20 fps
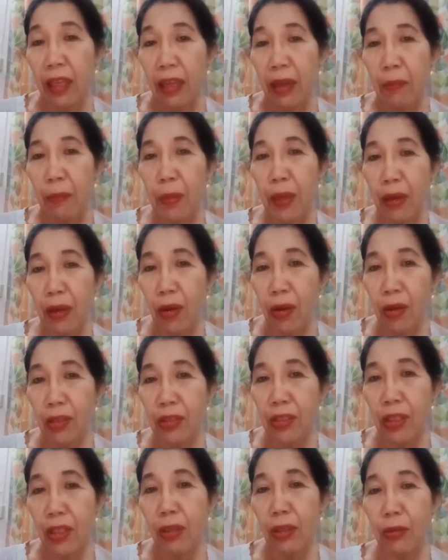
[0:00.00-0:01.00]

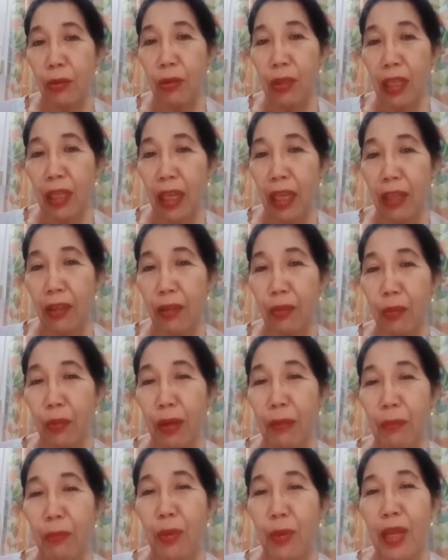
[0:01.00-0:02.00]
because good health
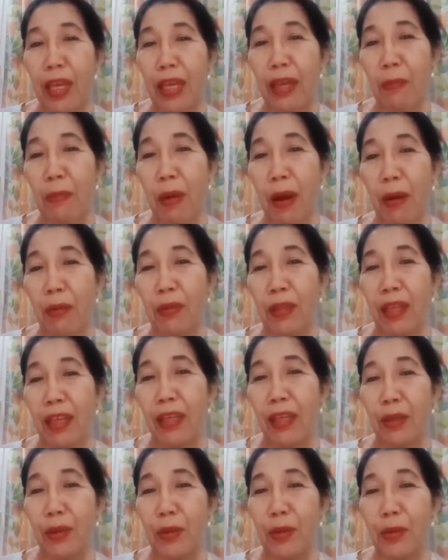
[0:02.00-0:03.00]
will bring about
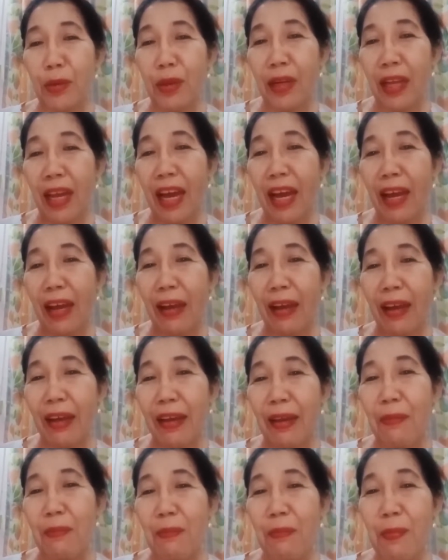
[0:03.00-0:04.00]
good
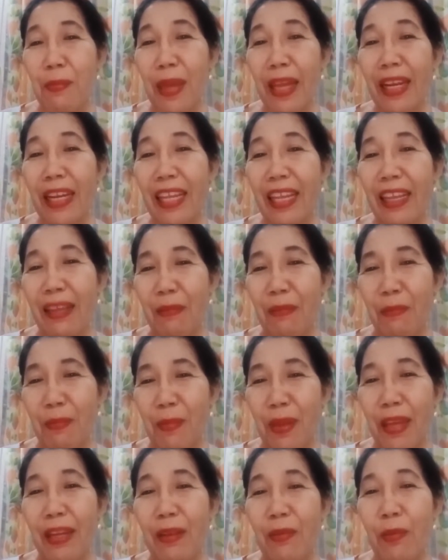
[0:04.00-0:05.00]
many
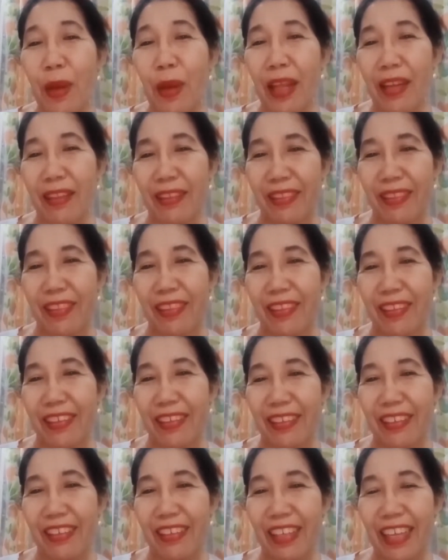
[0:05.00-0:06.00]
wealth.
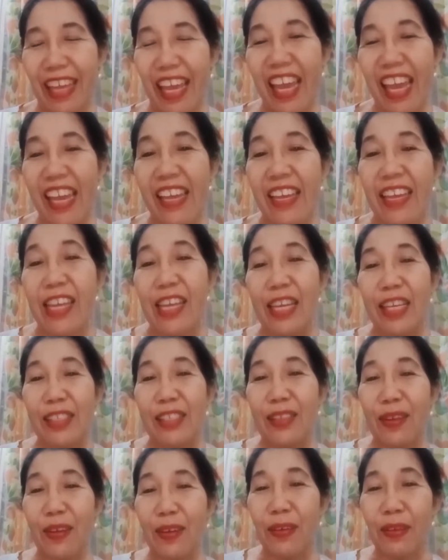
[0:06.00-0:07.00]
Okay,
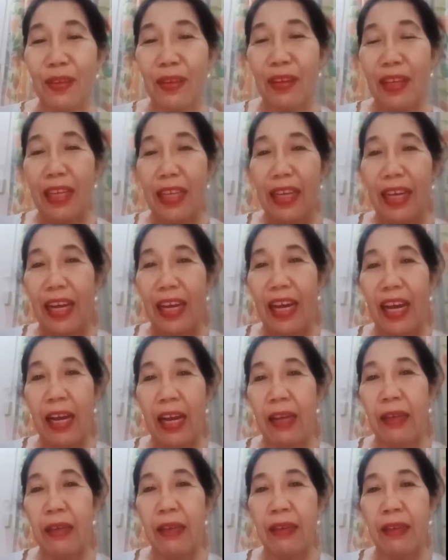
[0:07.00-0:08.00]
so
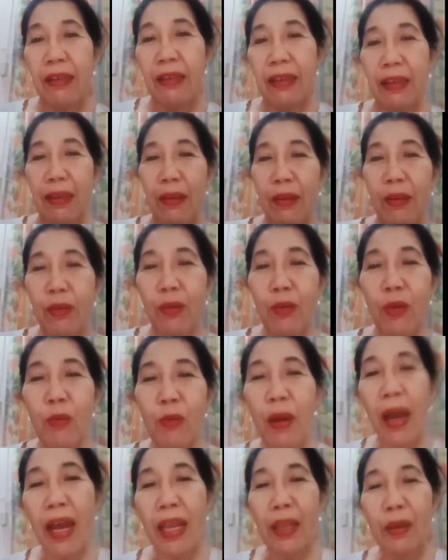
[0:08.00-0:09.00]
kung
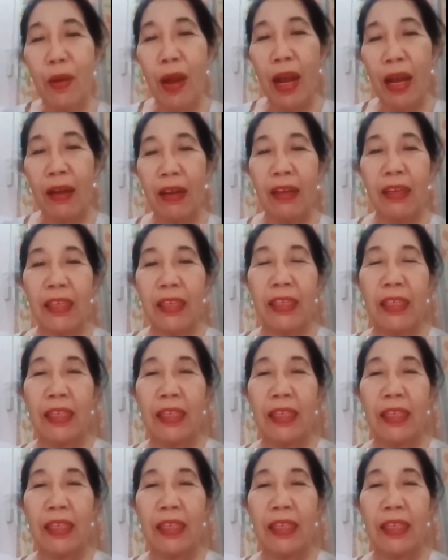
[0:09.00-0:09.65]
maayo ang